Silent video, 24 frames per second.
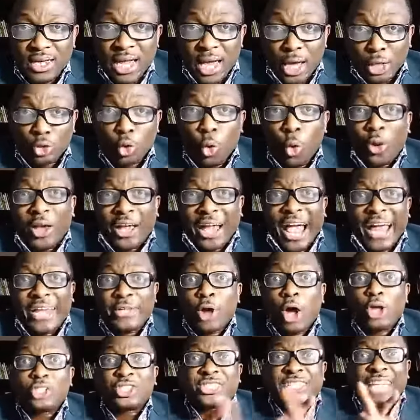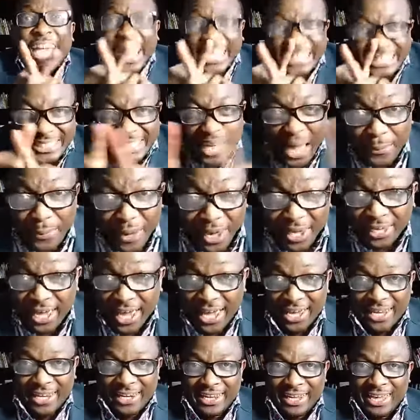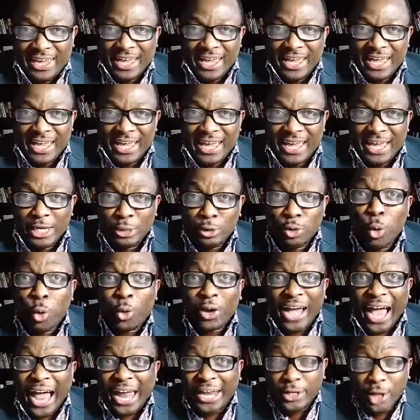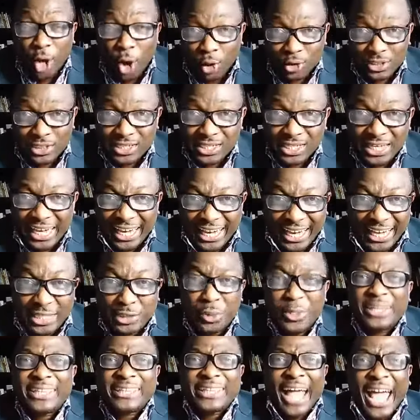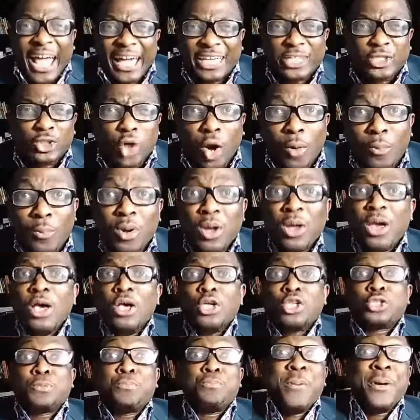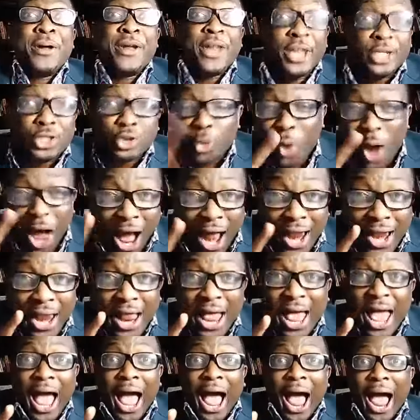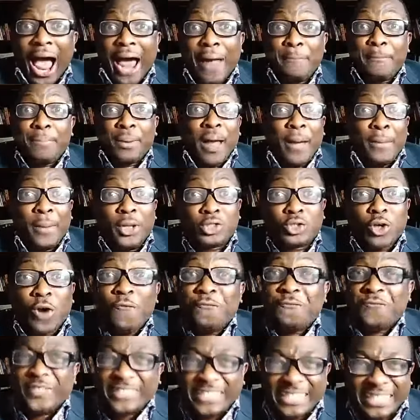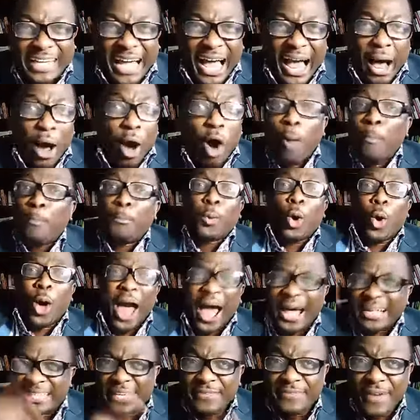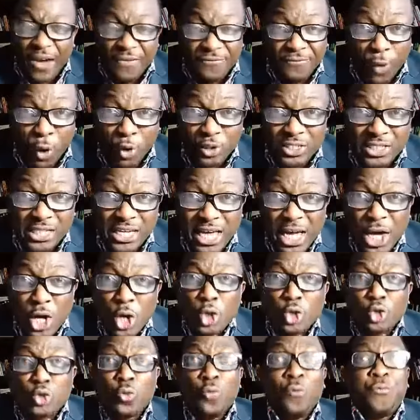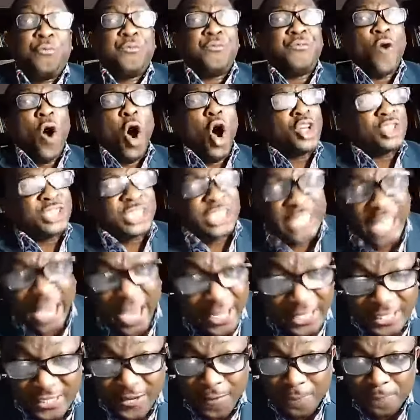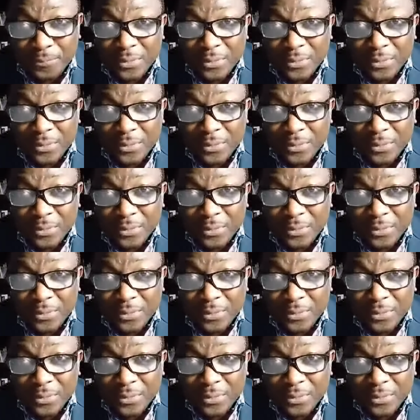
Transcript: You cannot change them again. You cannot. It will take some spiritual and probably some physical or proactive effort to force change.